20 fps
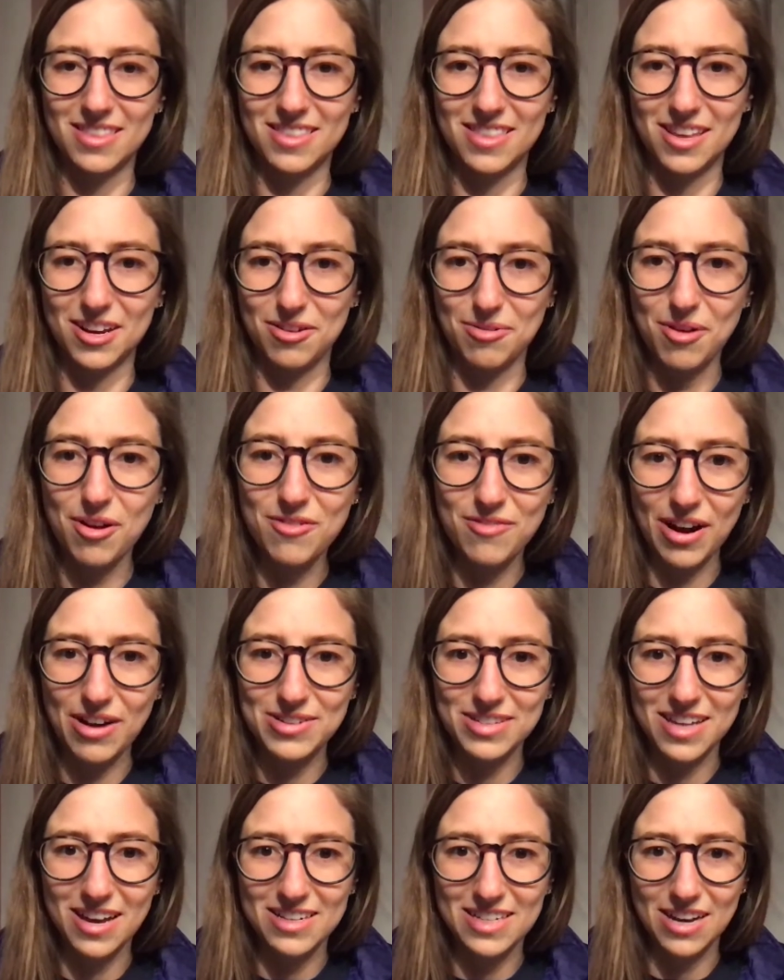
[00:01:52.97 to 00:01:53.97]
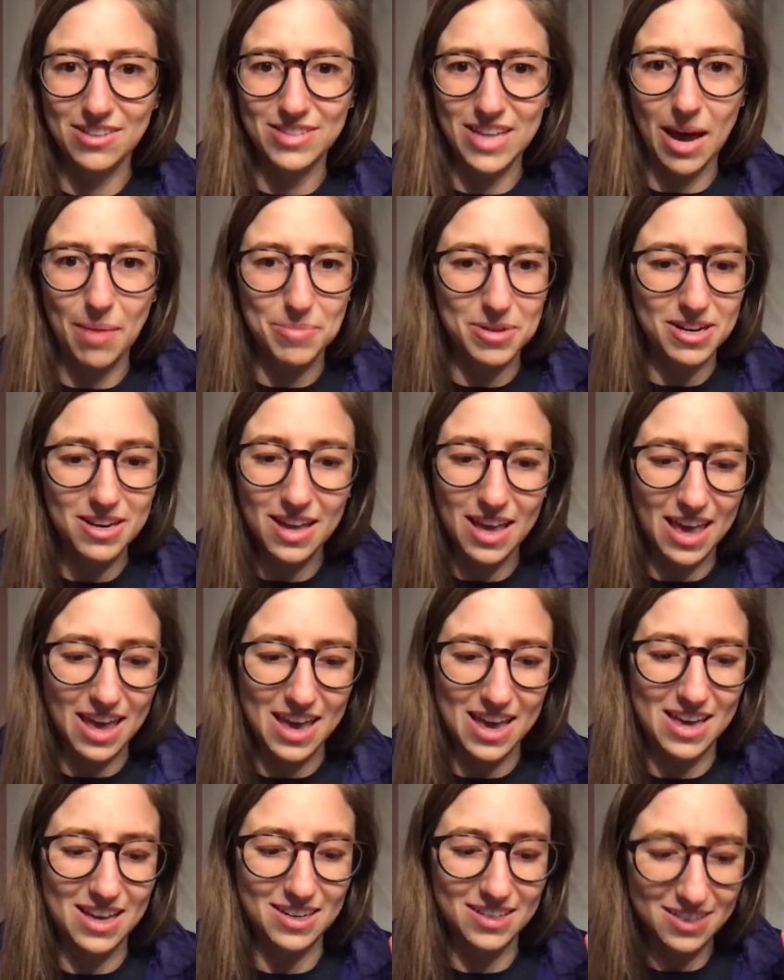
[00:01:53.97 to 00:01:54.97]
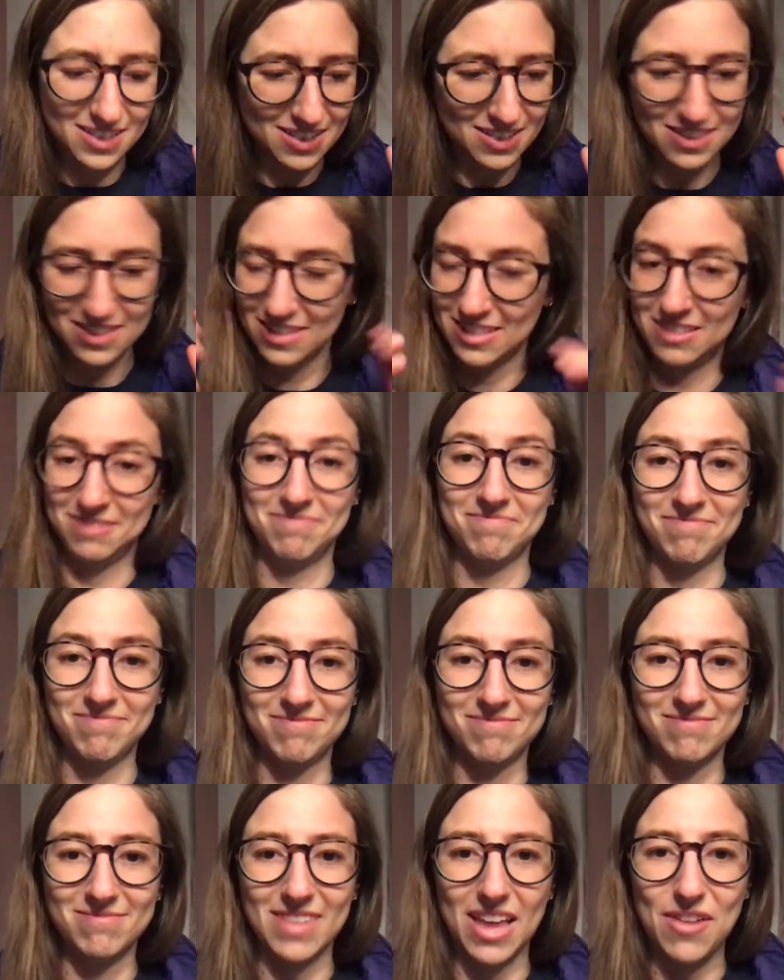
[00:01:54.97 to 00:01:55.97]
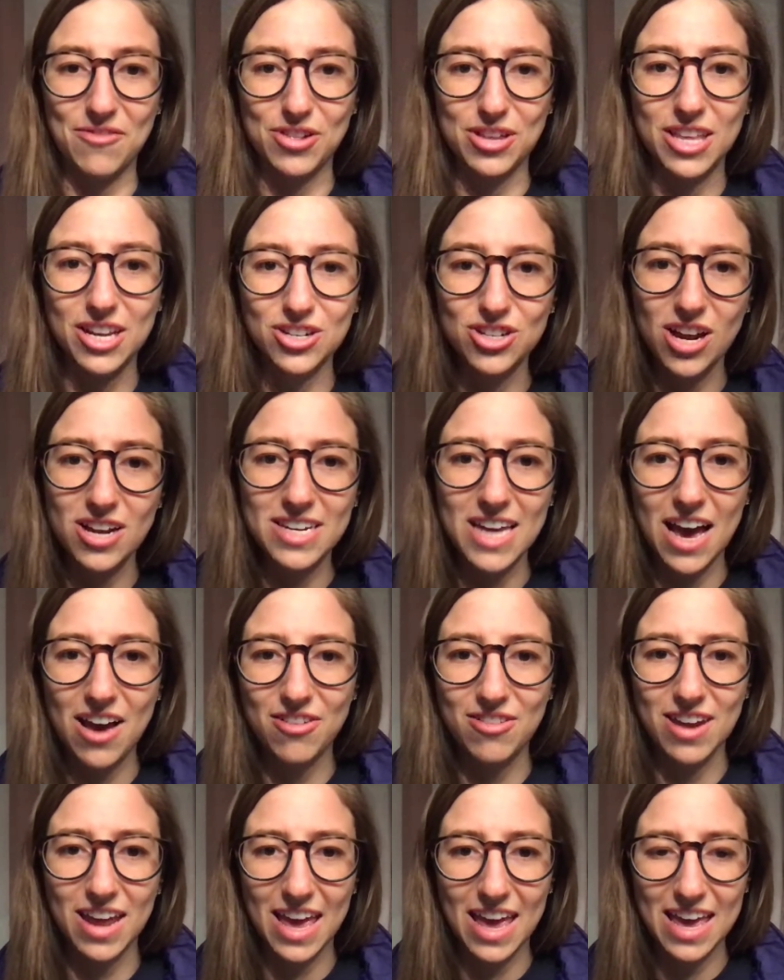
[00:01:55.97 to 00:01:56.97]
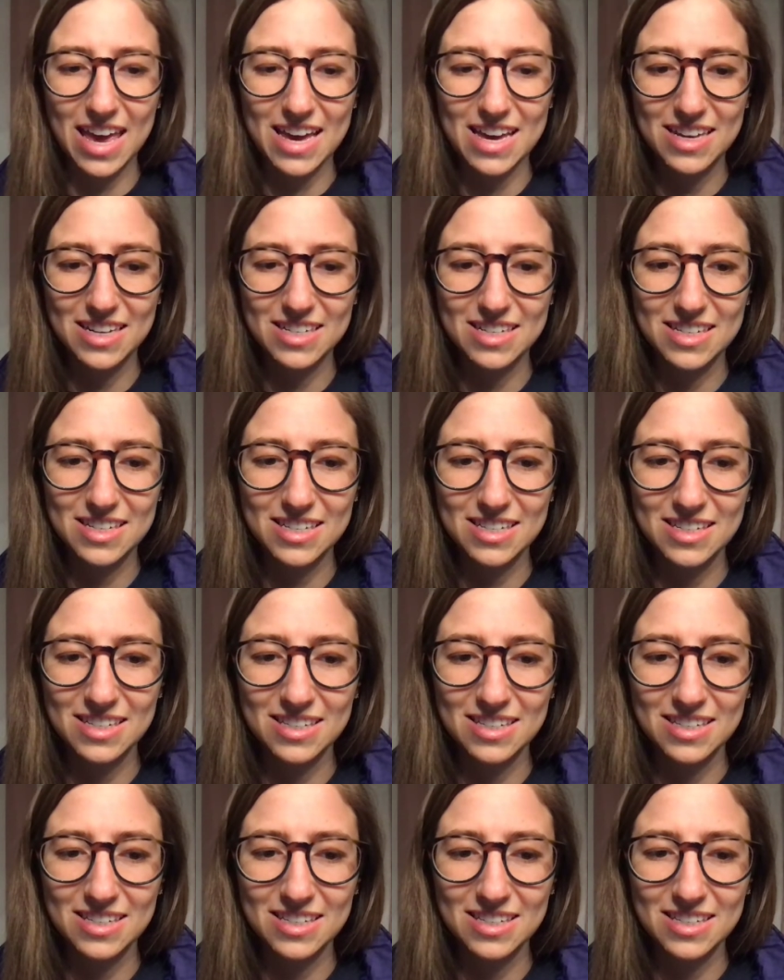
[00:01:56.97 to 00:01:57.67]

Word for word: the coronavirus lockdowns happened and everything shut down. And